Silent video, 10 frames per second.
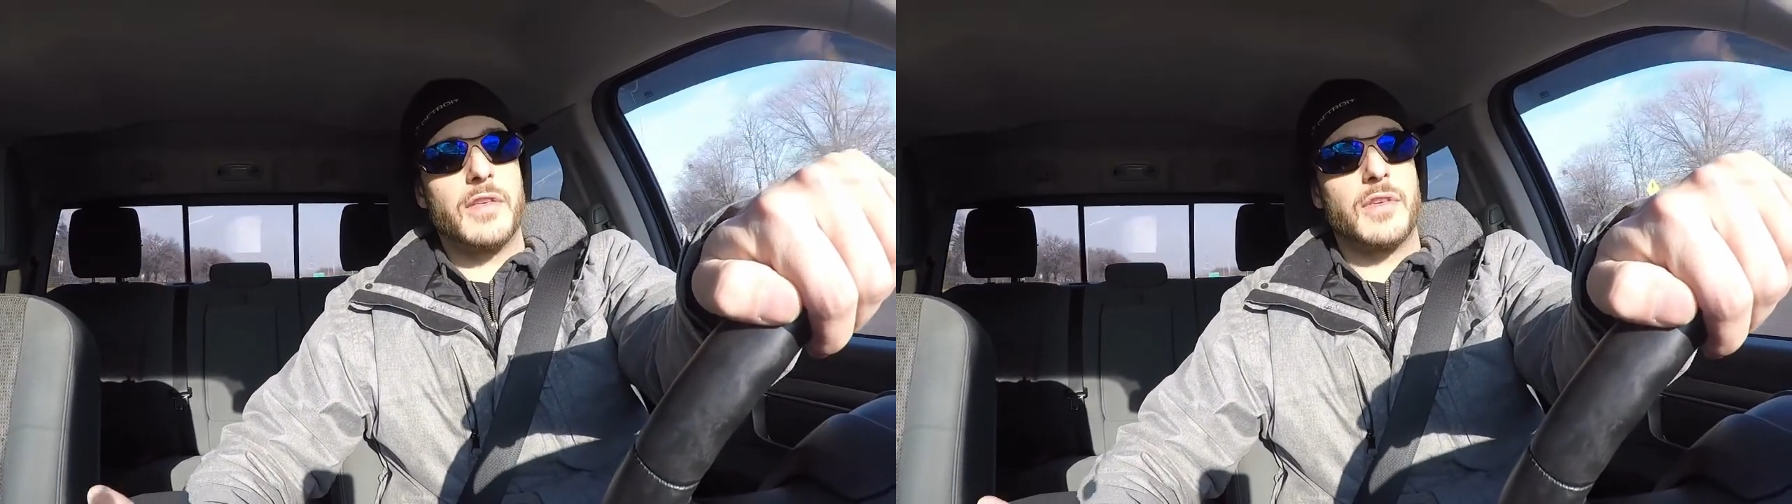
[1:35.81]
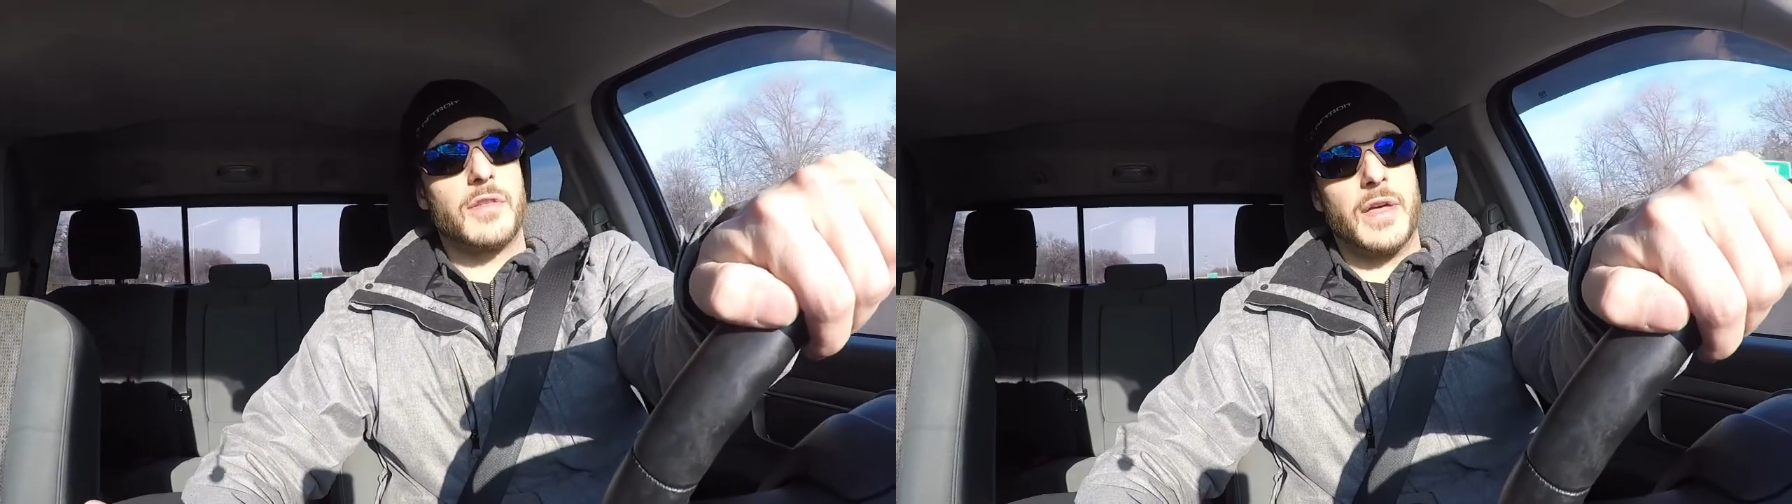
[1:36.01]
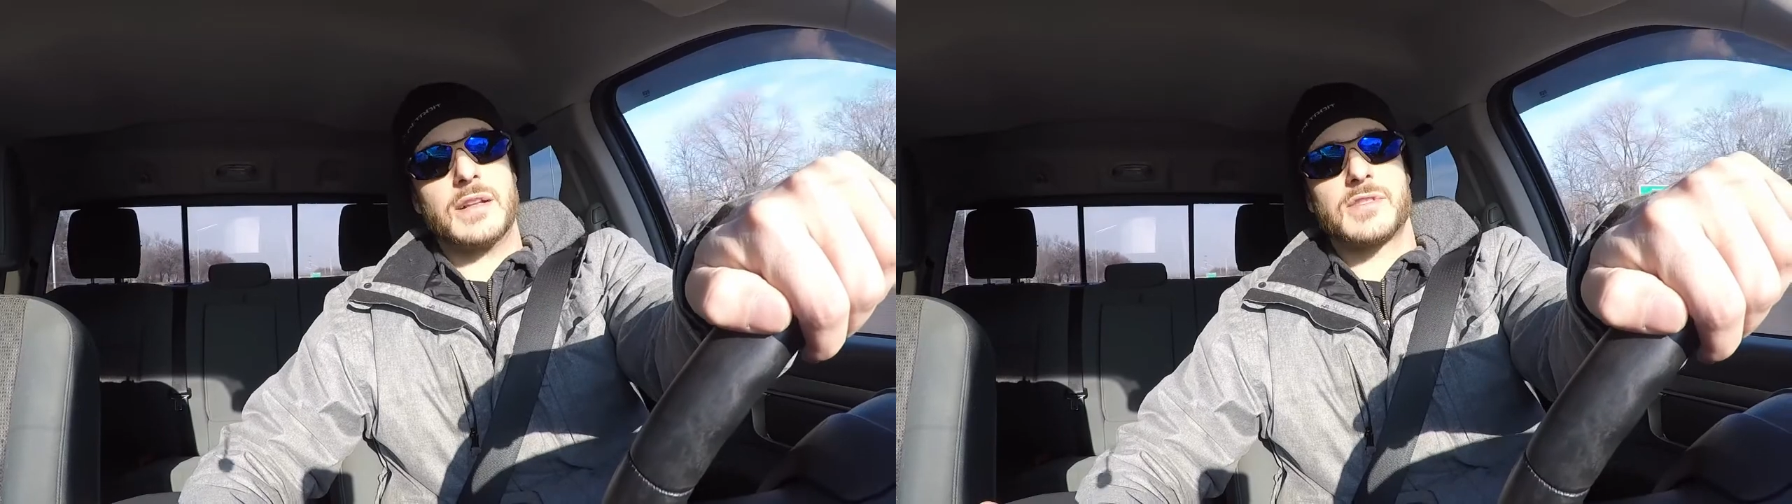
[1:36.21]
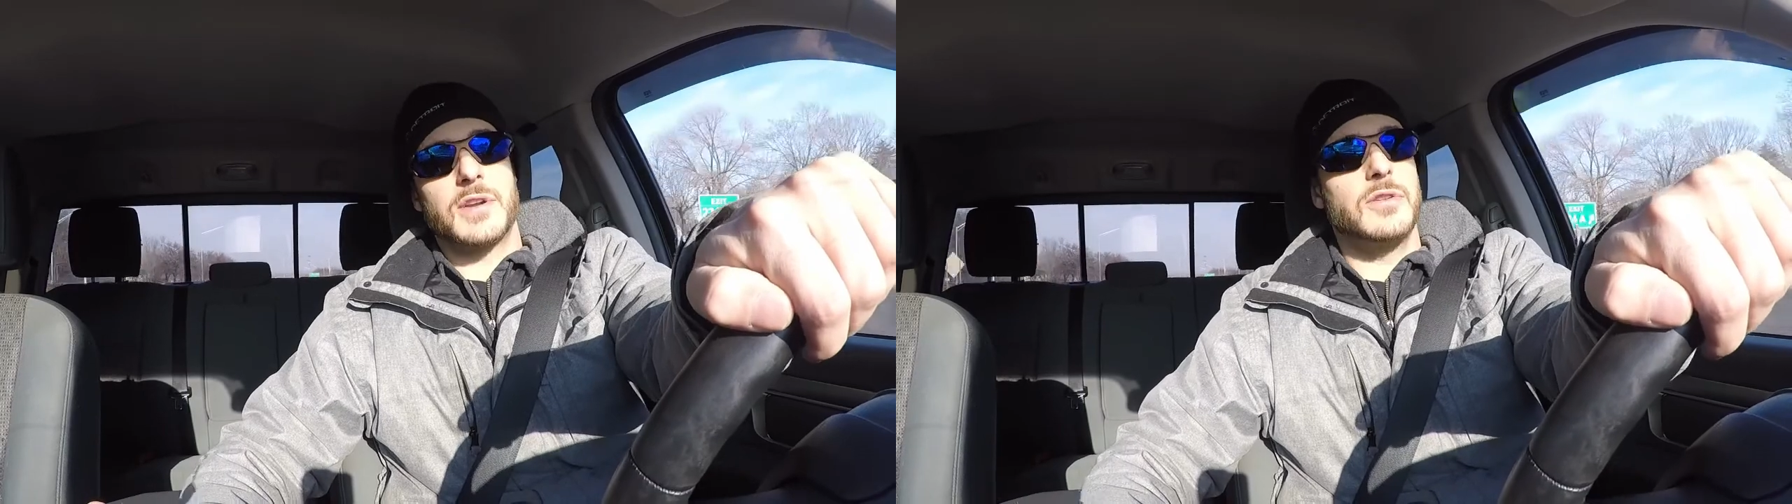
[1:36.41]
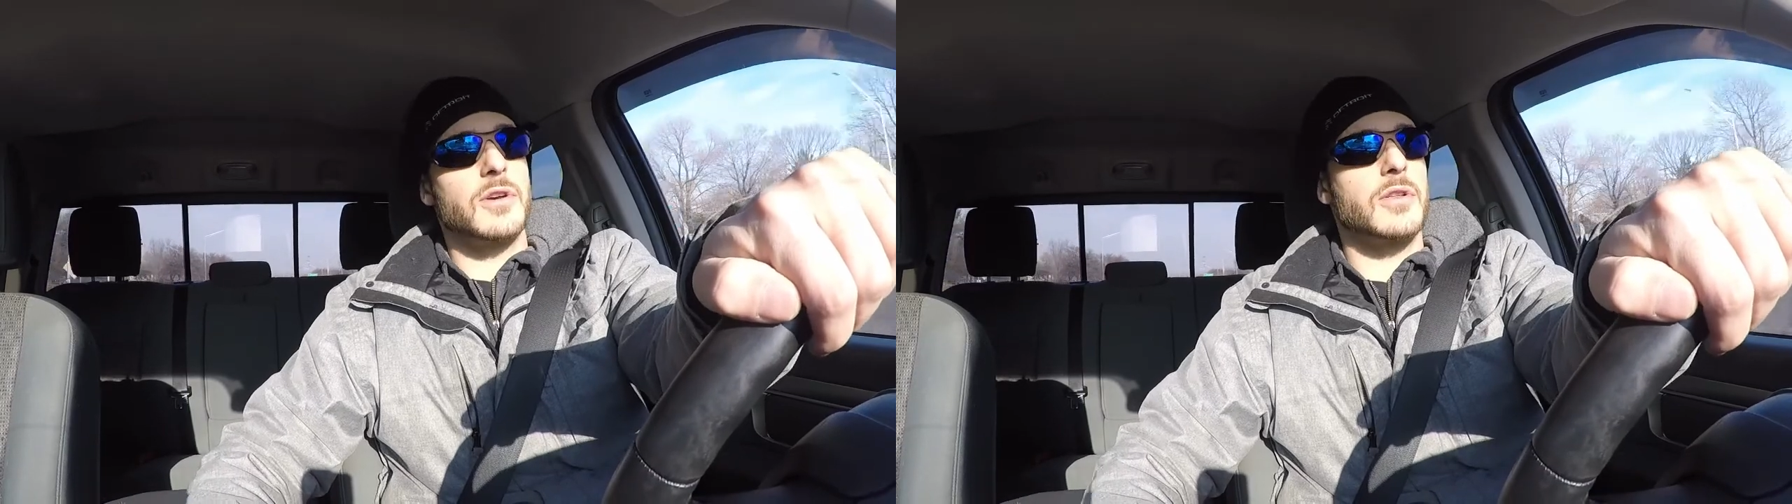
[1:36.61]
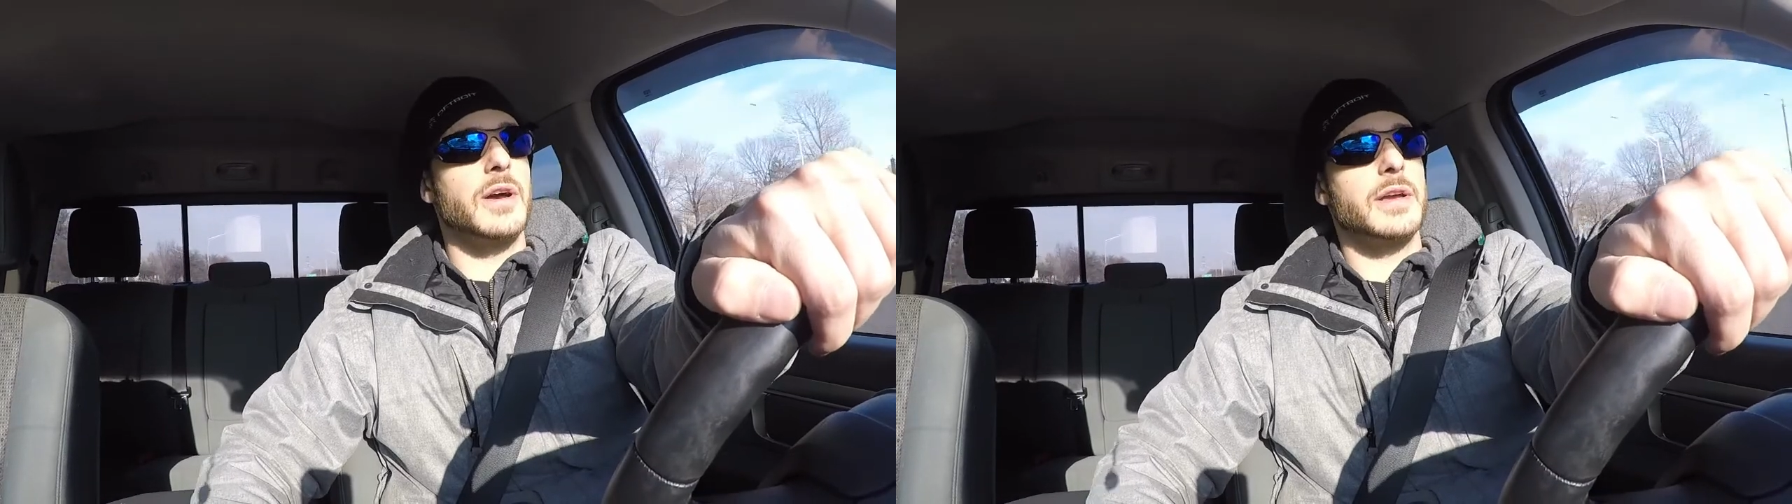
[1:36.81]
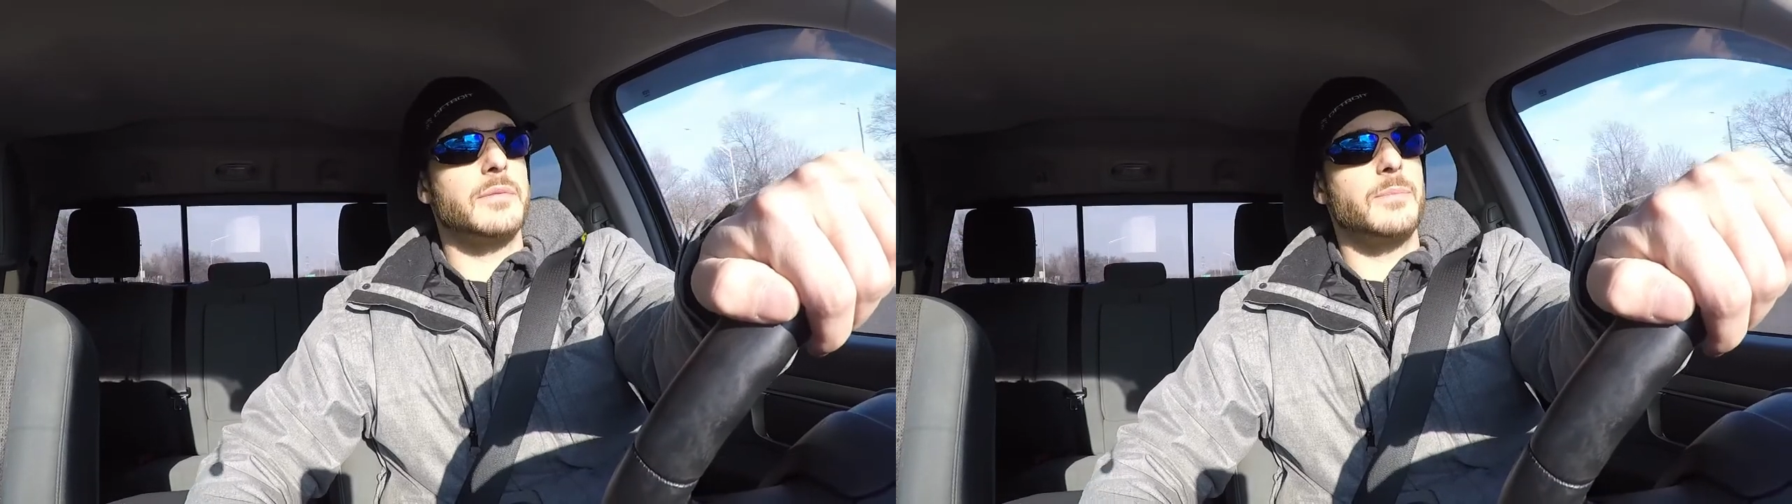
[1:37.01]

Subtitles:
think that's going to look like,